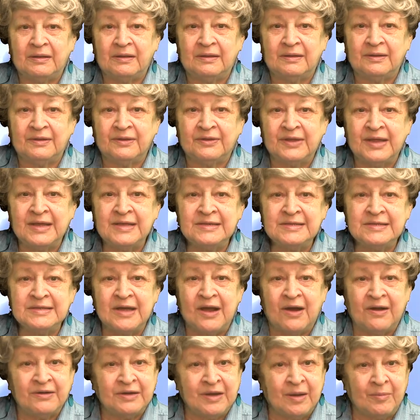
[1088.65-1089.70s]
things
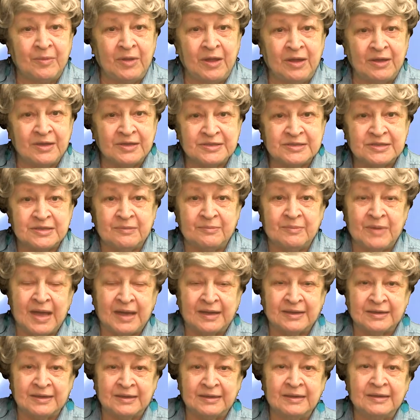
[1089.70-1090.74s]
are dumb laws.
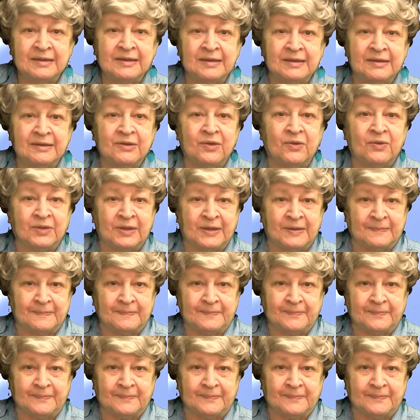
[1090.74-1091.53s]
Back to Nolan.